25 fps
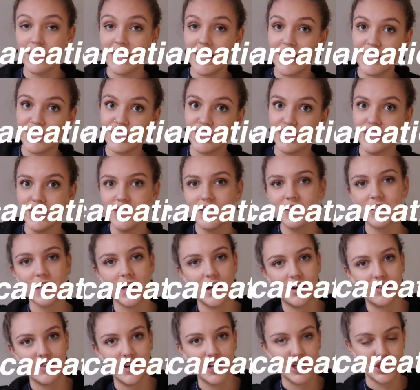Carations.
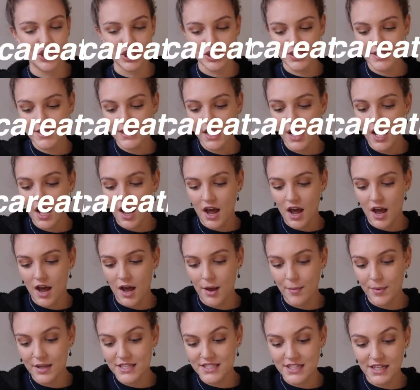
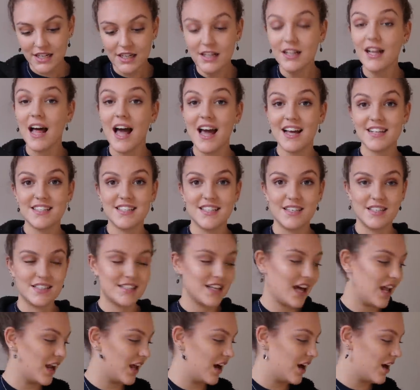It's a little Etsy
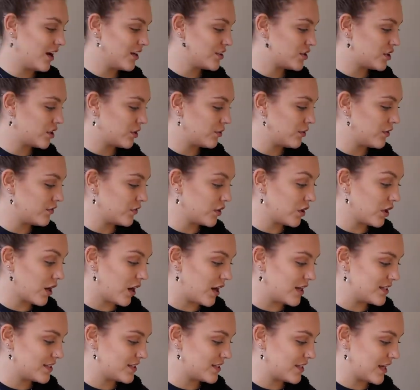seller. Two of you
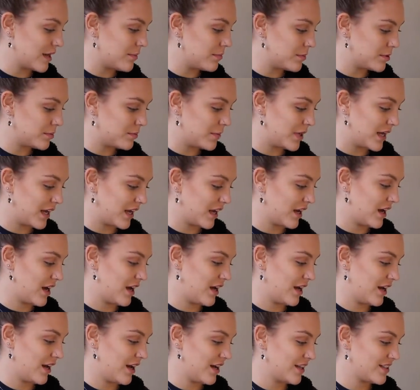guys DM'd me
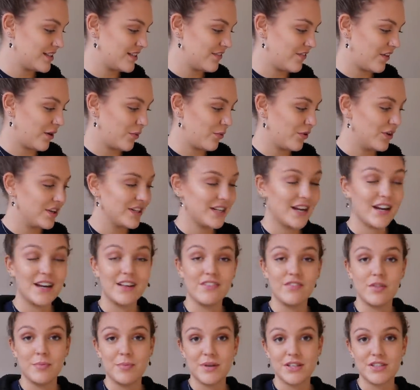and asked if I wanted any
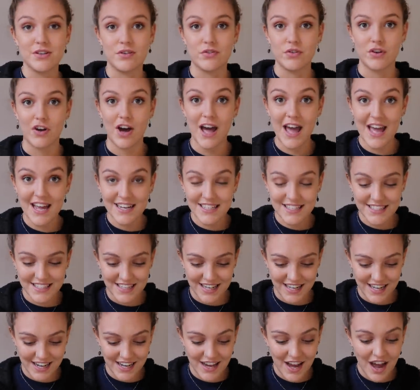of the bits off your
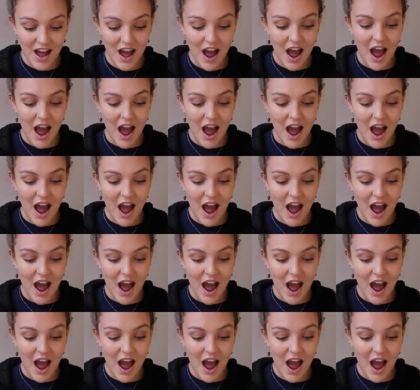Etsy.